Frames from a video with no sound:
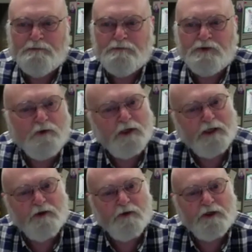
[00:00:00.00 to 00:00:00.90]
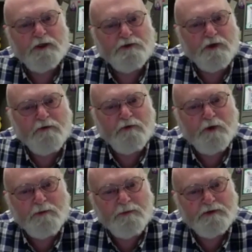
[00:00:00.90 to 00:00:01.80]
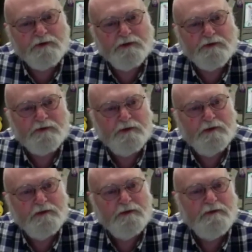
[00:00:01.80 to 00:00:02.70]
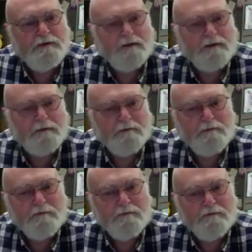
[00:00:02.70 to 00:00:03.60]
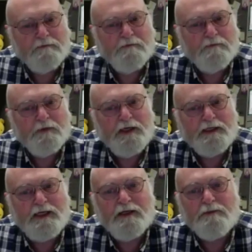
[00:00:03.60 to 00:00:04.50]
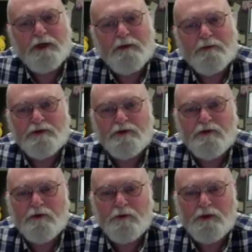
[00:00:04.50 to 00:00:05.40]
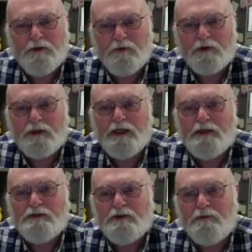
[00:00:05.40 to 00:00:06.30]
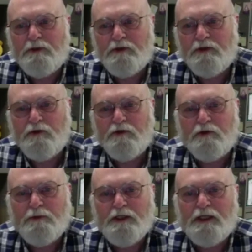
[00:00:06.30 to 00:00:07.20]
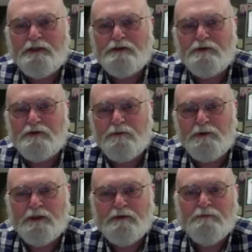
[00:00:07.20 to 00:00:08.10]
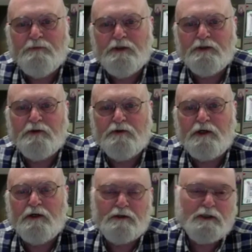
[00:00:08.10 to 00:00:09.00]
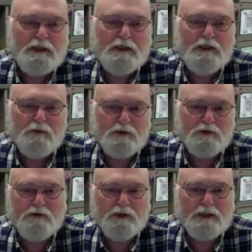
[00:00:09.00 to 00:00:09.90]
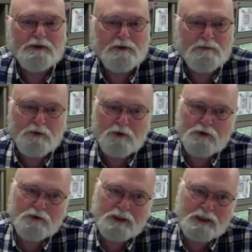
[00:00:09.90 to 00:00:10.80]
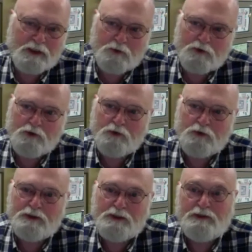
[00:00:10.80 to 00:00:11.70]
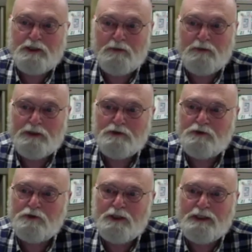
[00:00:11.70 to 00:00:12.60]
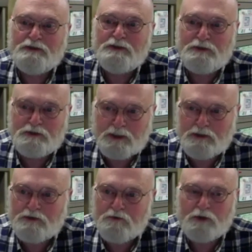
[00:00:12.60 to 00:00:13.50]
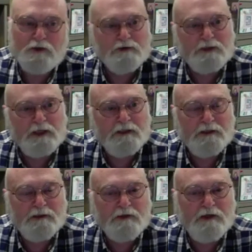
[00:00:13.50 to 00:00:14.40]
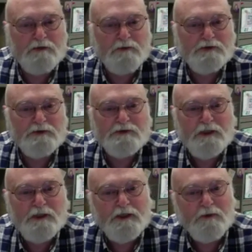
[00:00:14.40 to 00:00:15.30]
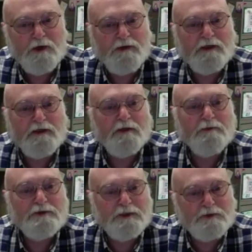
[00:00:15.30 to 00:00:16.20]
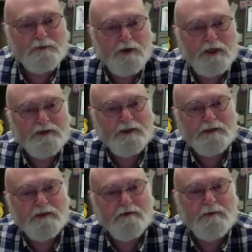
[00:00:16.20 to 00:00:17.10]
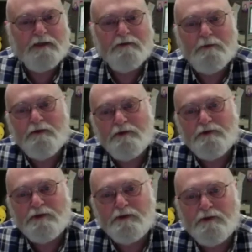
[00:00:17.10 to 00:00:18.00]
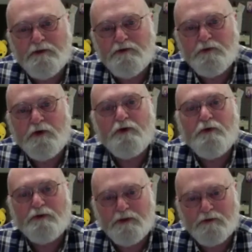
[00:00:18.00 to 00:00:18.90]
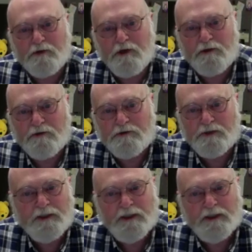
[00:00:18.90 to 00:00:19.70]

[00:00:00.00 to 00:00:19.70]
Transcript: So while I don't want to drive away business, um, I can't promise you that we could organize something that you could be licensed to be in kindergarten. We do think it's important that anyone who would teach elementary school has a sense of what goes on in kindergarten, which is why that number sense project and the math methods includes work with kindergartners.